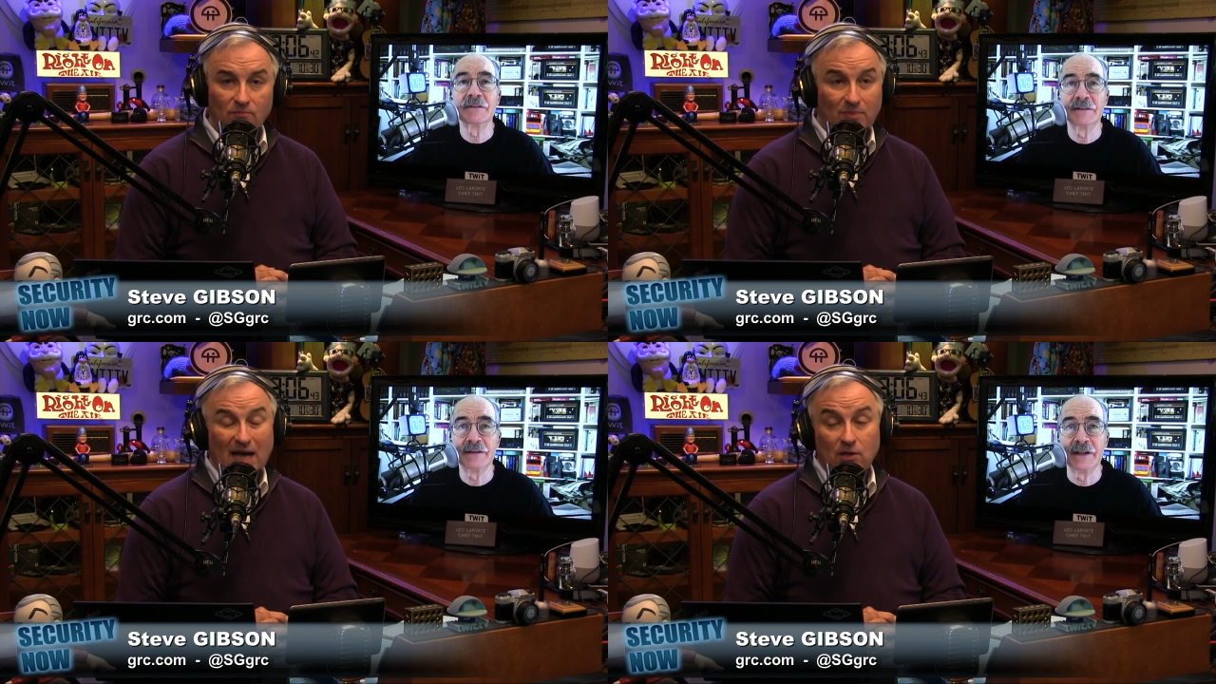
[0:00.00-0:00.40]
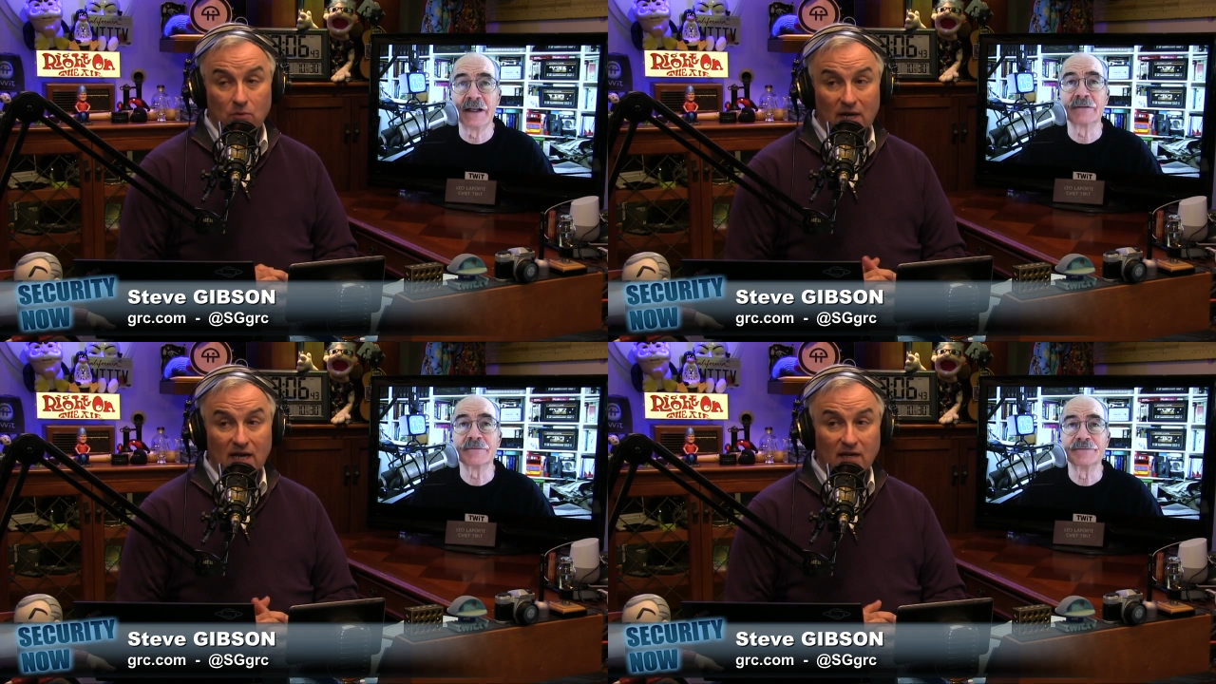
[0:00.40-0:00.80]
Speaker 1: By yeah. the
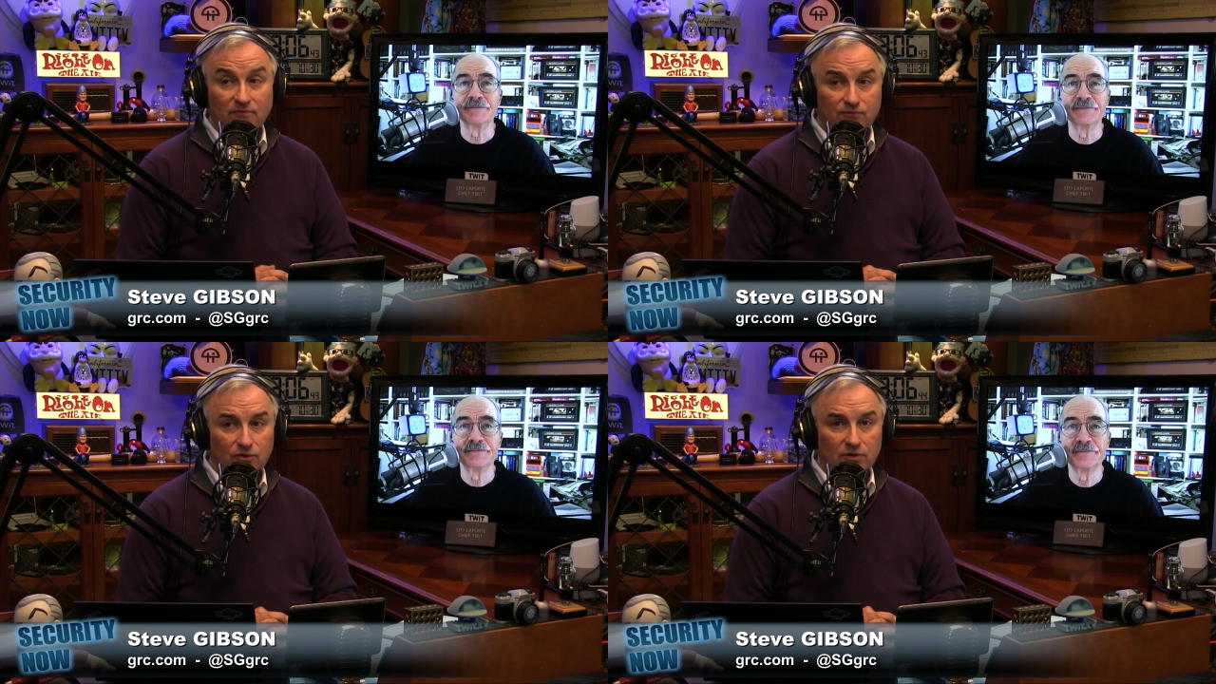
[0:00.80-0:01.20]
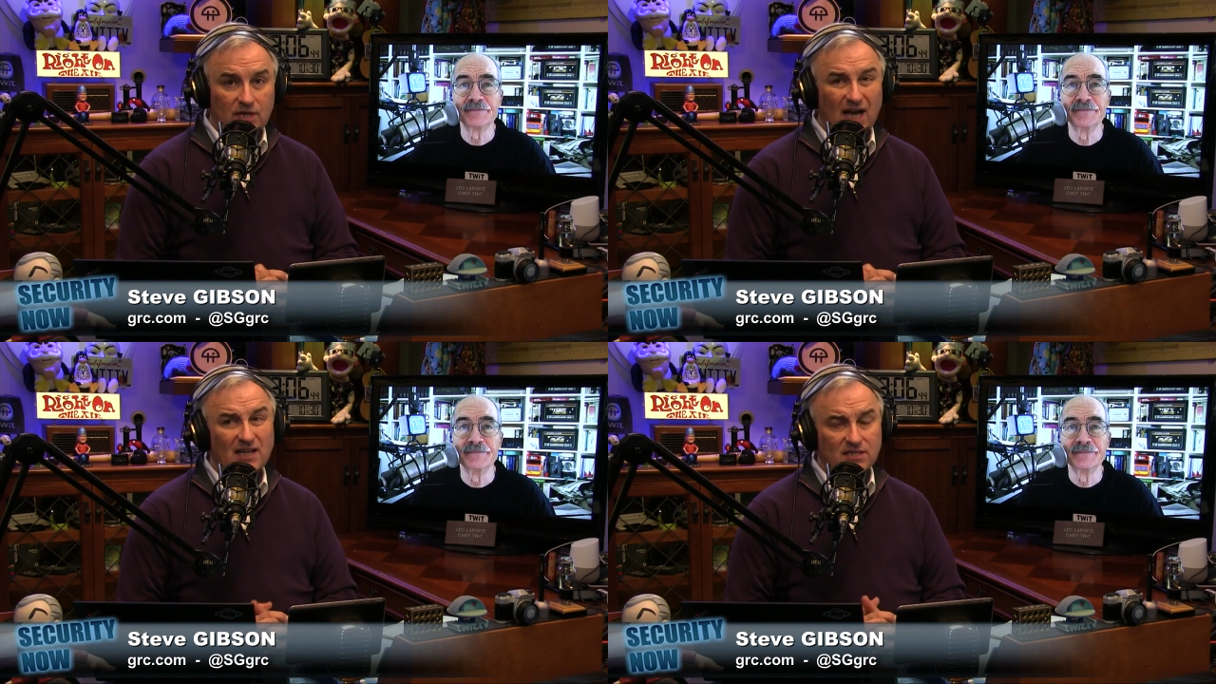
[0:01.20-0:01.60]
way, for
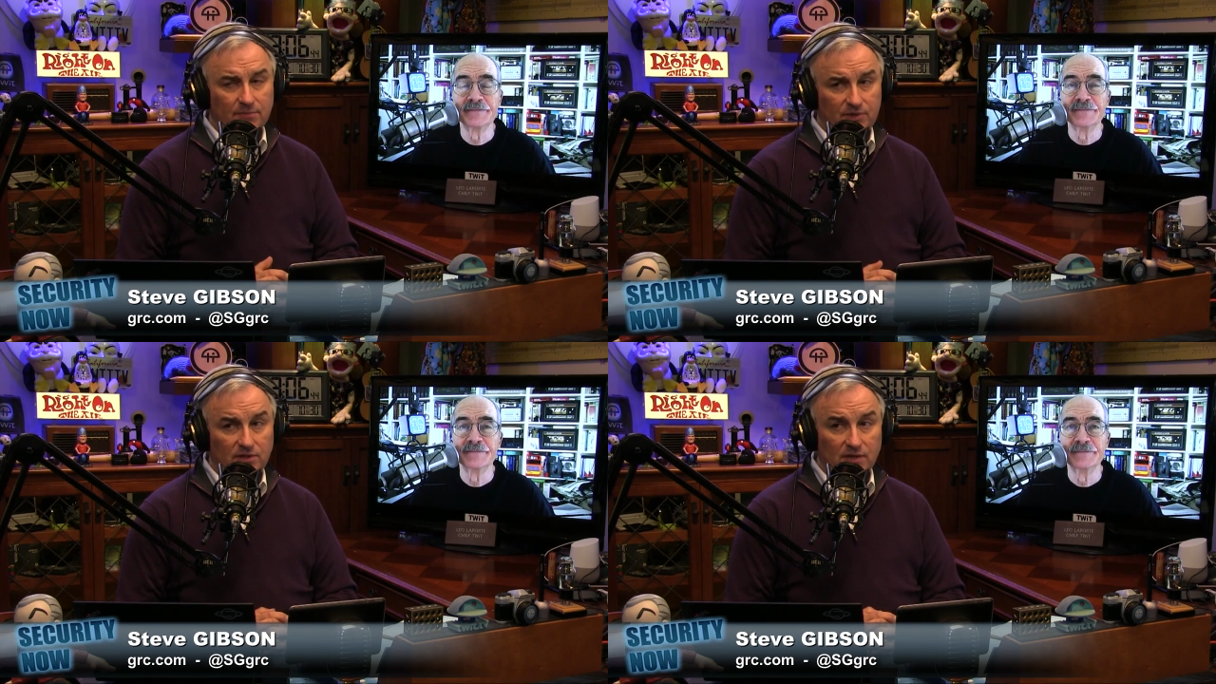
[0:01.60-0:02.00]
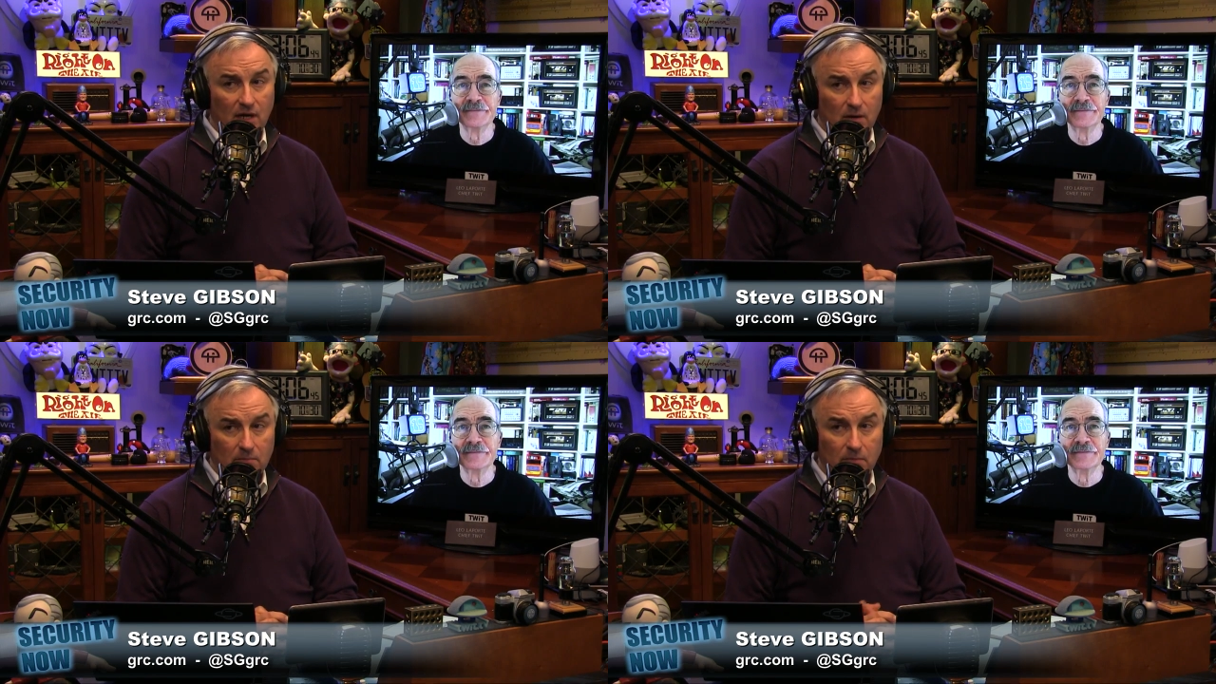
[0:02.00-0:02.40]
kind of something
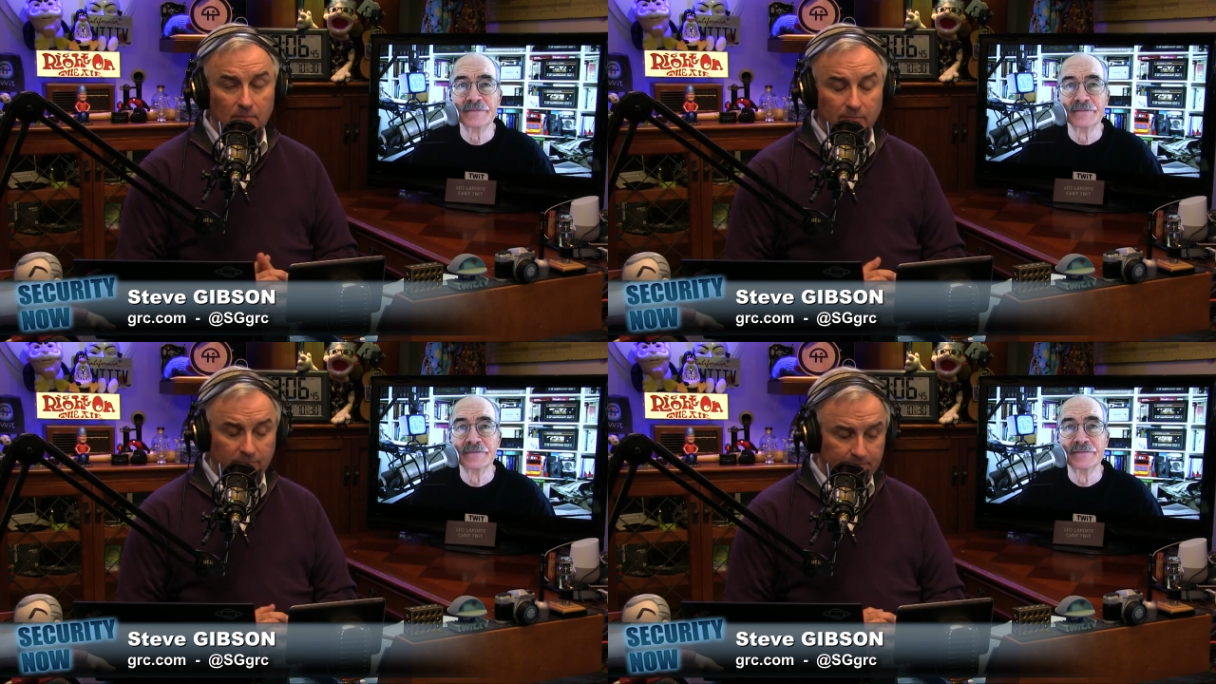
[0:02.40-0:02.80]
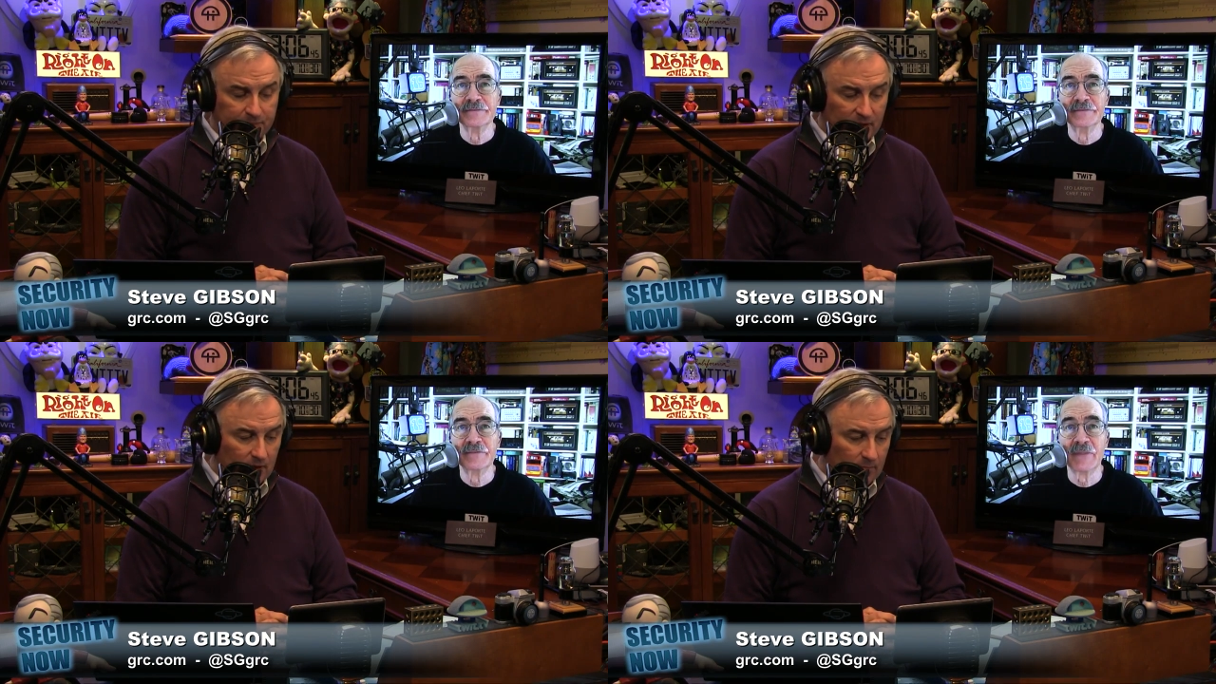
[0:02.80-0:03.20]
dumb.
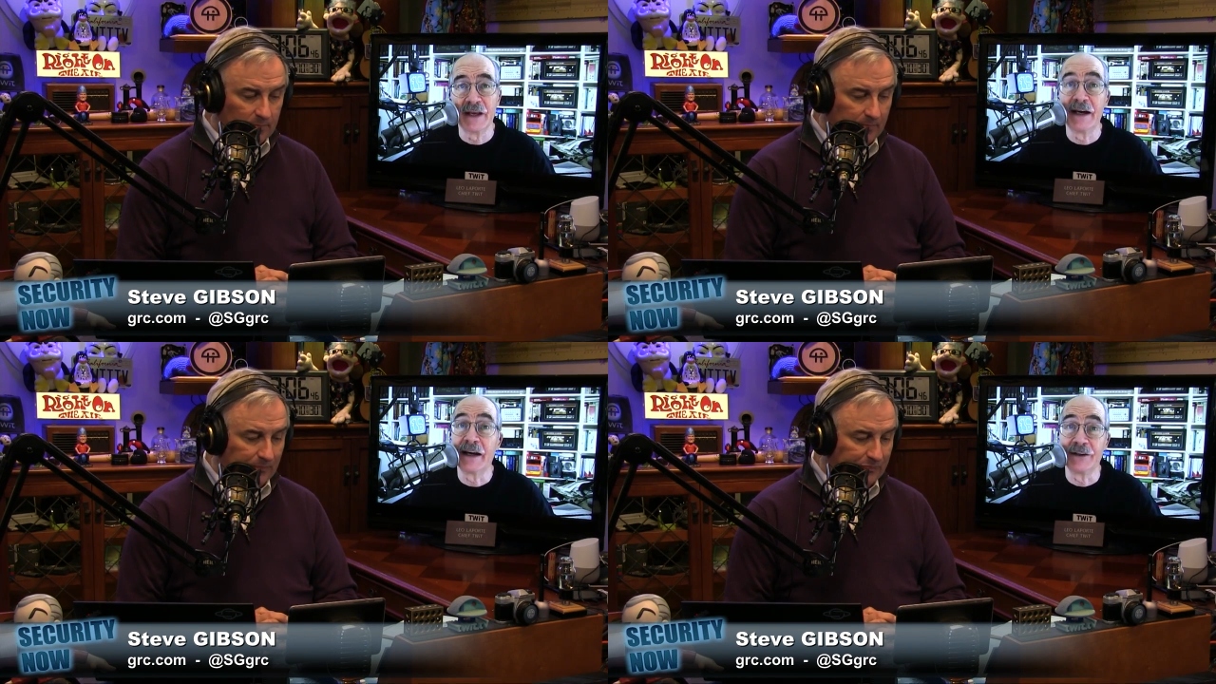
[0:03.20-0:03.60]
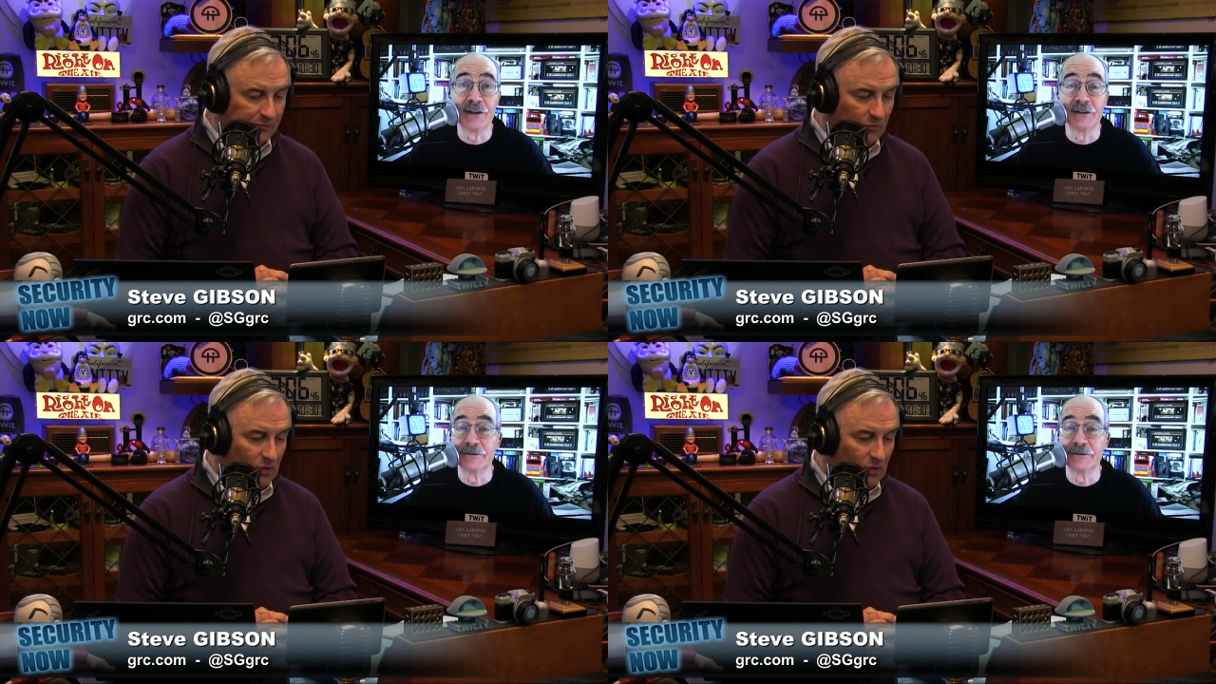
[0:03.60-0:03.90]
Yeah, I know.